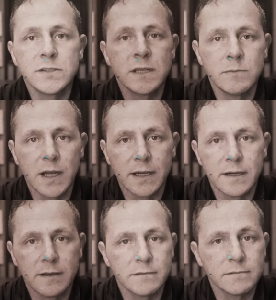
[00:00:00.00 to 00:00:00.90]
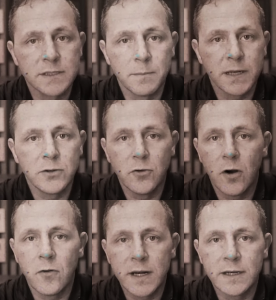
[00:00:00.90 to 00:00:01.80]
seem like somebody who
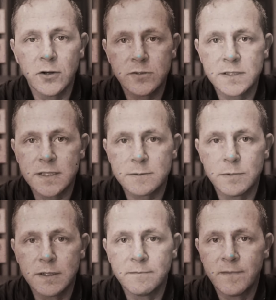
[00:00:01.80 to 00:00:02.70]
already knows this, but